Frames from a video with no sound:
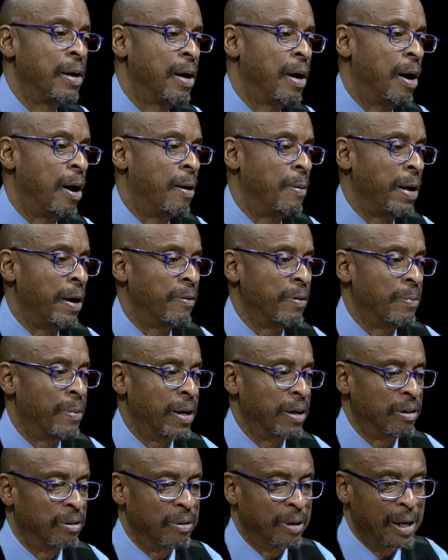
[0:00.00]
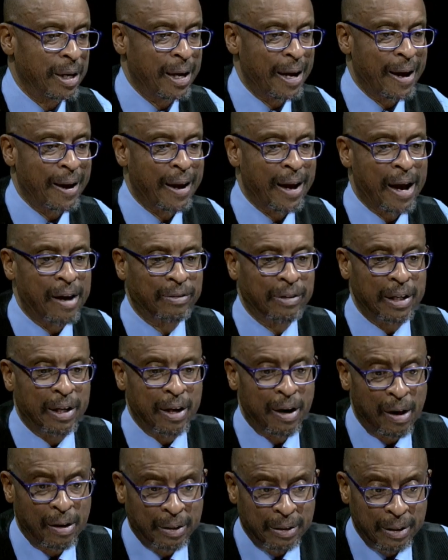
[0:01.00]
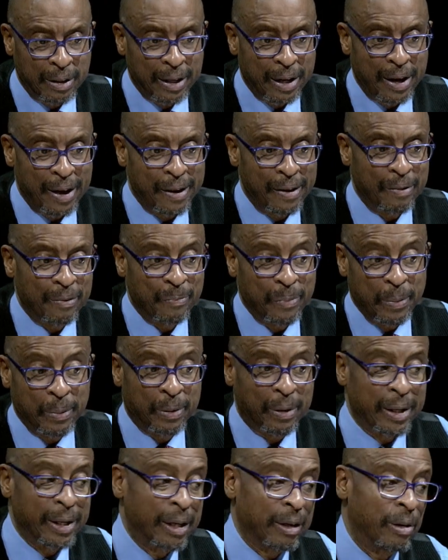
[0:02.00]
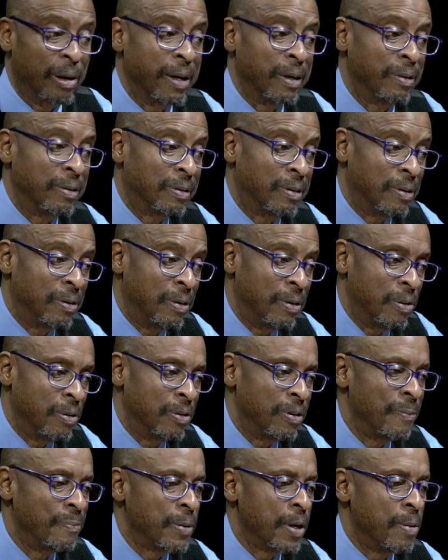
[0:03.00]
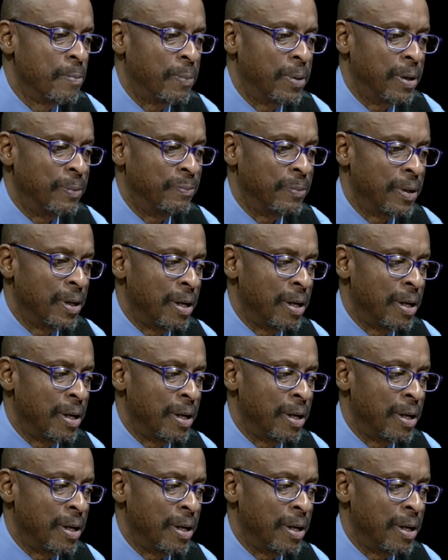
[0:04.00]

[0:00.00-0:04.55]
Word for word: Right. Uh, everybody's looking at Countee Cullen again, people looking at Langston Hughes. But